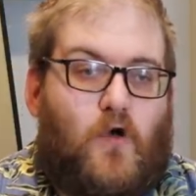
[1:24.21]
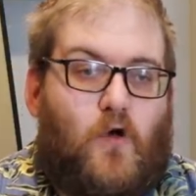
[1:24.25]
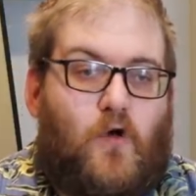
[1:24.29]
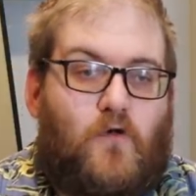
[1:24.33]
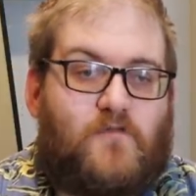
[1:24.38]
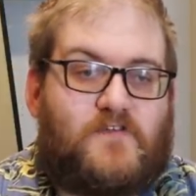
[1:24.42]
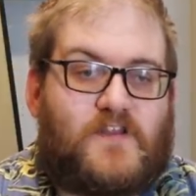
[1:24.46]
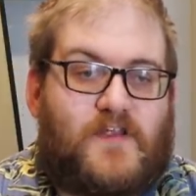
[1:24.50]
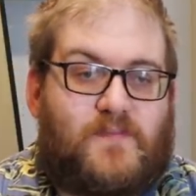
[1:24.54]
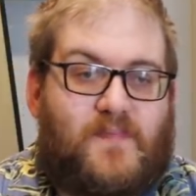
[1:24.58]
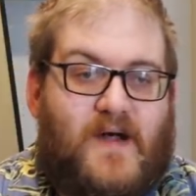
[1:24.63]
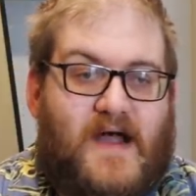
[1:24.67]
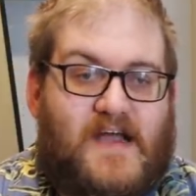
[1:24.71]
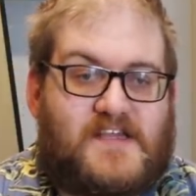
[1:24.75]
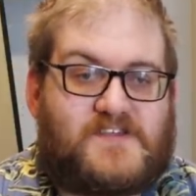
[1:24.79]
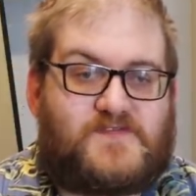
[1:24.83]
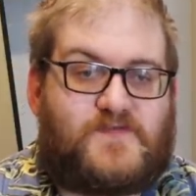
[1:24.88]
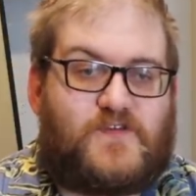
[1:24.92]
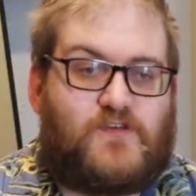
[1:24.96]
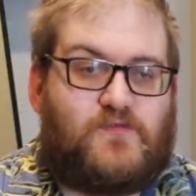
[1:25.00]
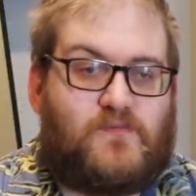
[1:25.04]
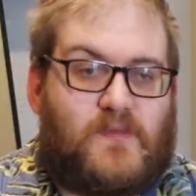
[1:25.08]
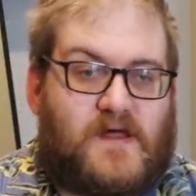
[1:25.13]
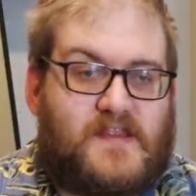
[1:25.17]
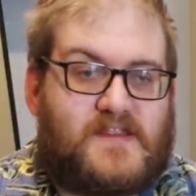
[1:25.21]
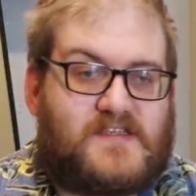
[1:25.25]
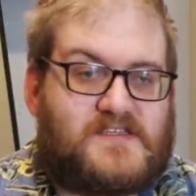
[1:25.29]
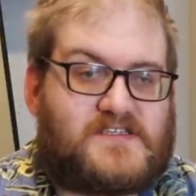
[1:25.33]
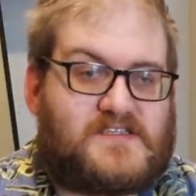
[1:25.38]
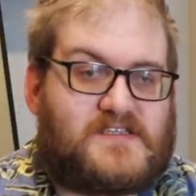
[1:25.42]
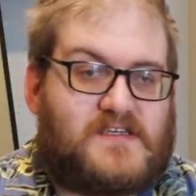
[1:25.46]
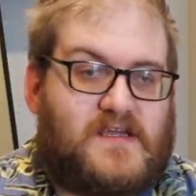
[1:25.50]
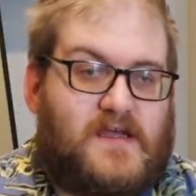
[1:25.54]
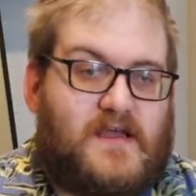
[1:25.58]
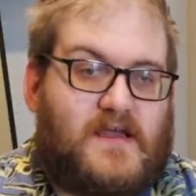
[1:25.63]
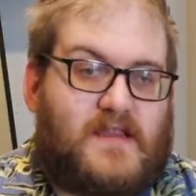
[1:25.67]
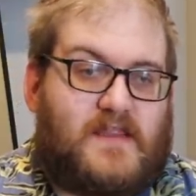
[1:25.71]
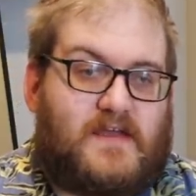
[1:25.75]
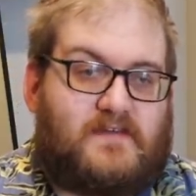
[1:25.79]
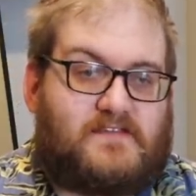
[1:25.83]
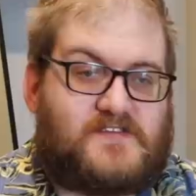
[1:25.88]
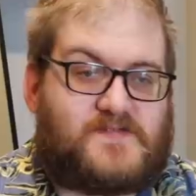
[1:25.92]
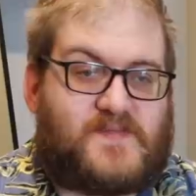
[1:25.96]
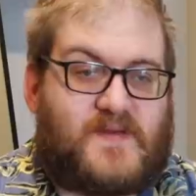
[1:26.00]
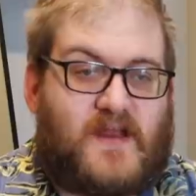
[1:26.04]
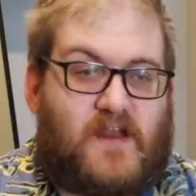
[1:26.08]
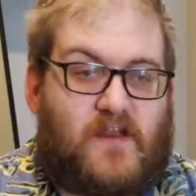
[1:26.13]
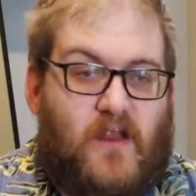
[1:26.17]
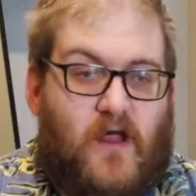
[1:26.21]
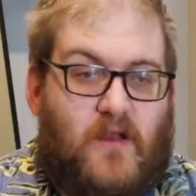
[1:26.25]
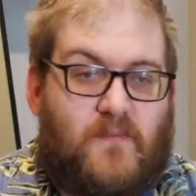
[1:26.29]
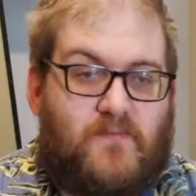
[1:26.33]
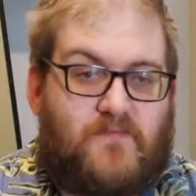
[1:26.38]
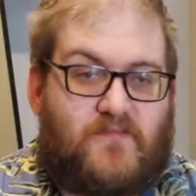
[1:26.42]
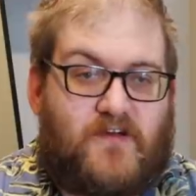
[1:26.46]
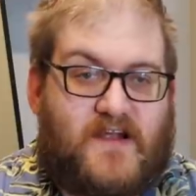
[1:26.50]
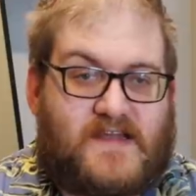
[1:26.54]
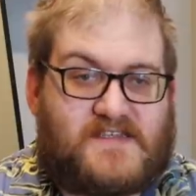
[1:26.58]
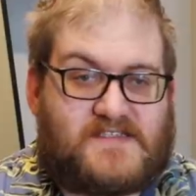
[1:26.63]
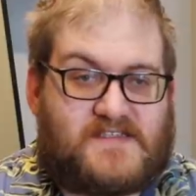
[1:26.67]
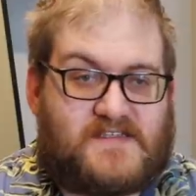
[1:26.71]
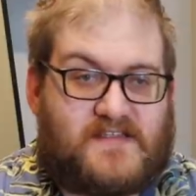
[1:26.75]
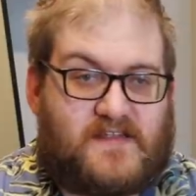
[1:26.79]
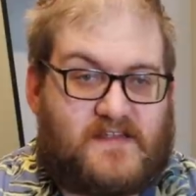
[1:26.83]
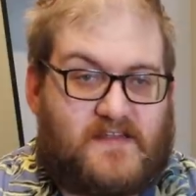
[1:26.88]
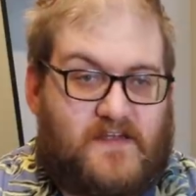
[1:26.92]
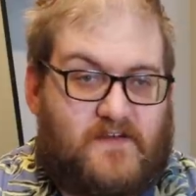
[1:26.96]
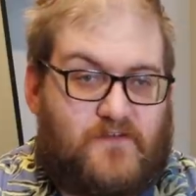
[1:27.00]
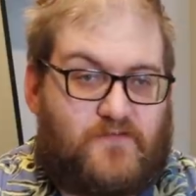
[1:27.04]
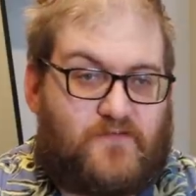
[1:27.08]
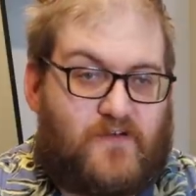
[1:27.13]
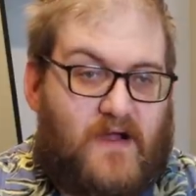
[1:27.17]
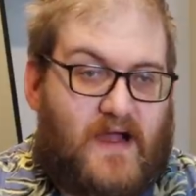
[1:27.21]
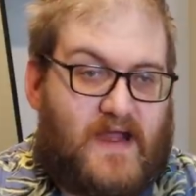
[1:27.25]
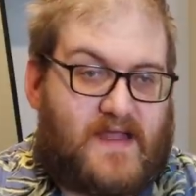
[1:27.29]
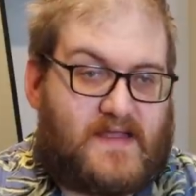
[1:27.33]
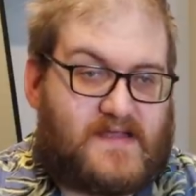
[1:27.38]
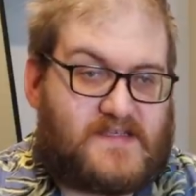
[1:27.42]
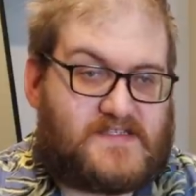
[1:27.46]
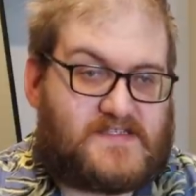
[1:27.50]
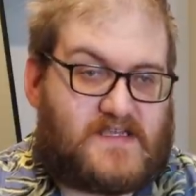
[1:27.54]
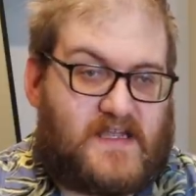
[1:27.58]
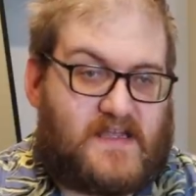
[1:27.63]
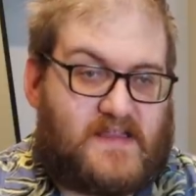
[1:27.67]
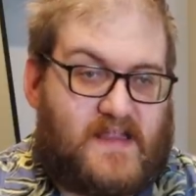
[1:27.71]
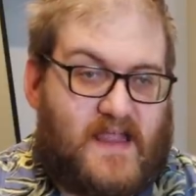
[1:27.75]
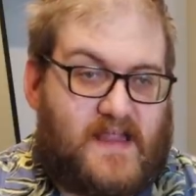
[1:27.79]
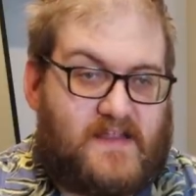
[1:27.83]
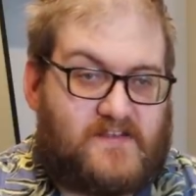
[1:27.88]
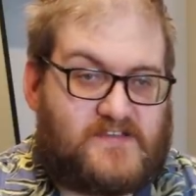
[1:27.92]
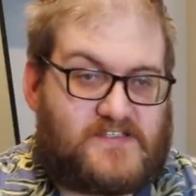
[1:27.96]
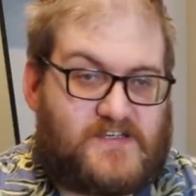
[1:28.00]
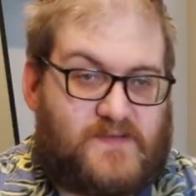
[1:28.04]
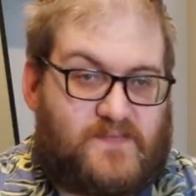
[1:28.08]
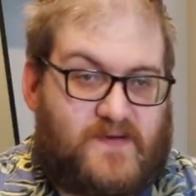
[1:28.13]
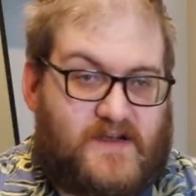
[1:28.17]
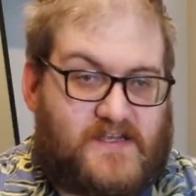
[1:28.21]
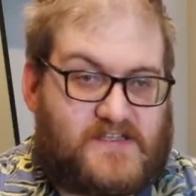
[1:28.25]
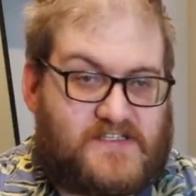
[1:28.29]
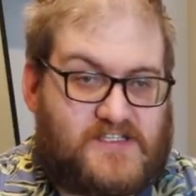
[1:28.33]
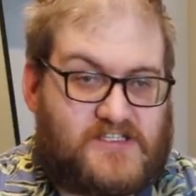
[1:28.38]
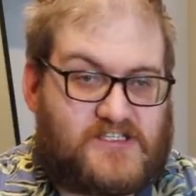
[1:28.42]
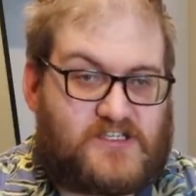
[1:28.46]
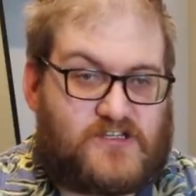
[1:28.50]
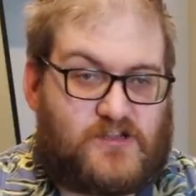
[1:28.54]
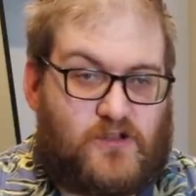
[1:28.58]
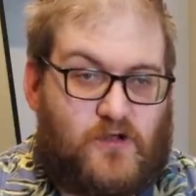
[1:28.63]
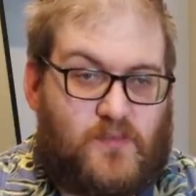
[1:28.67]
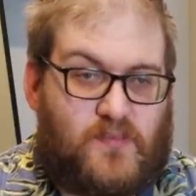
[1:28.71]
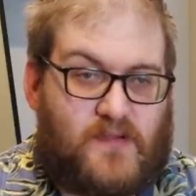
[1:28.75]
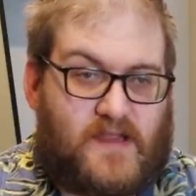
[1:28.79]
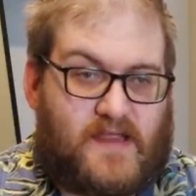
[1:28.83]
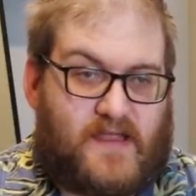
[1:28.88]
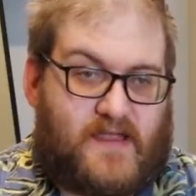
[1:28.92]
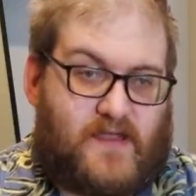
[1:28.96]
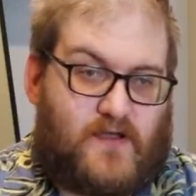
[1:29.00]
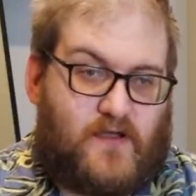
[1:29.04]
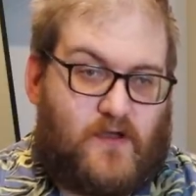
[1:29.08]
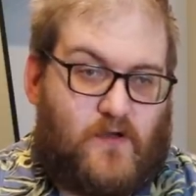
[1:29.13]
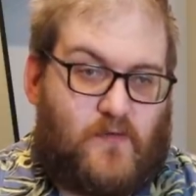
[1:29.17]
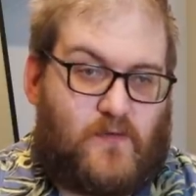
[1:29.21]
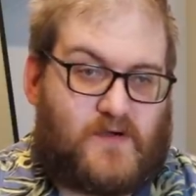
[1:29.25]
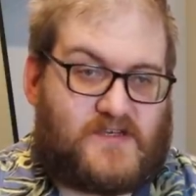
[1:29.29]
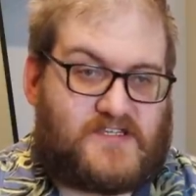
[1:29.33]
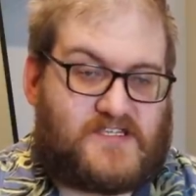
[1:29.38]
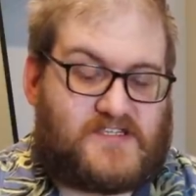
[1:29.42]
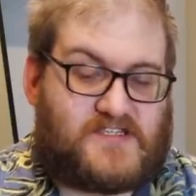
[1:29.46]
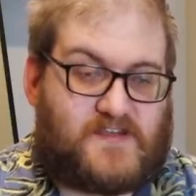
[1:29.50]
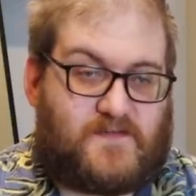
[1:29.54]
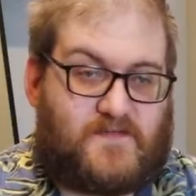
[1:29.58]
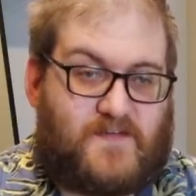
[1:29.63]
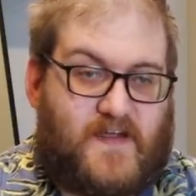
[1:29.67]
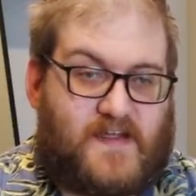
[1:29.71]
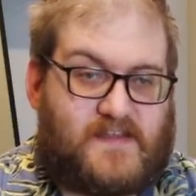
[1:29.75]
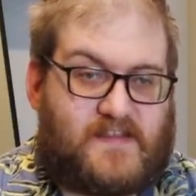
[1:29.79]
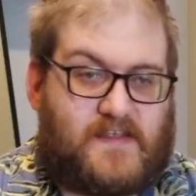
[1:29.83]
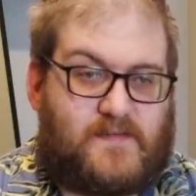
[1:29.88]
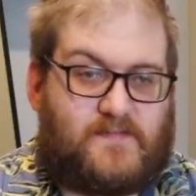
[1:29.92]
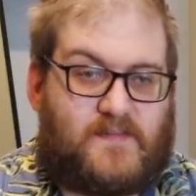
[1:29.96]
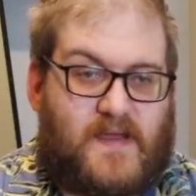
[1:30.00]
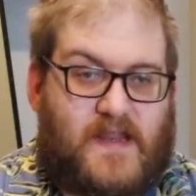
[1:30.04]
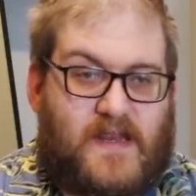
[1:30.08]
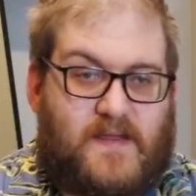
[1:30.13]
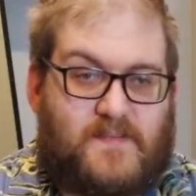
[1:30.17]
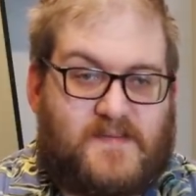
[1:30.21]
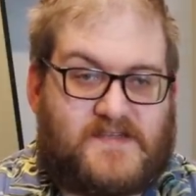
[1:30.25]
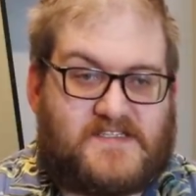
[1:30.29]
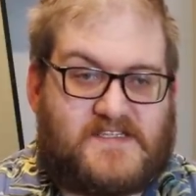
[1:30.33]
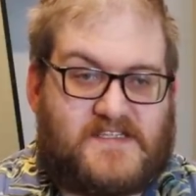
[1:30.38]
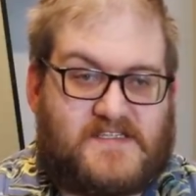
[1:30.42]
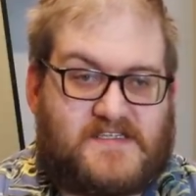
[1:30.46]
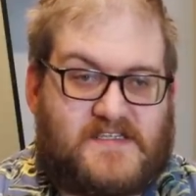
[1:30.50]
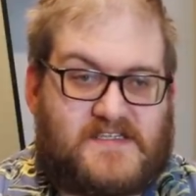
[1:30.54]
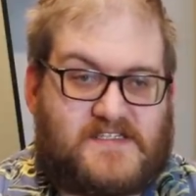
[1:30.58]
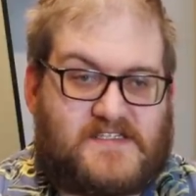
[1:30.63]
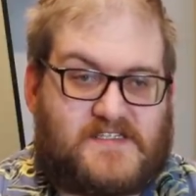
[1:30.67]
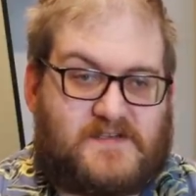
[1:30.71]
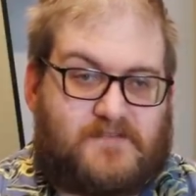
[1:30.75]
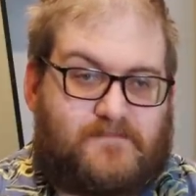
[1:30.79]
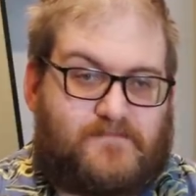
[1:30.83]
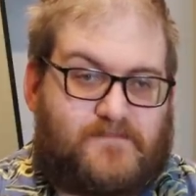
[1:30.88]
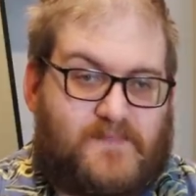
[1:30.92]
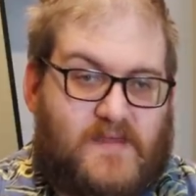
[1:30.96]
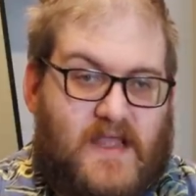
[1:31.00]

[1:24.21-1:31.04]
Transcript: Over the past few months, there has been an unprecedented rise in energy prices globally, which has affected many businesses.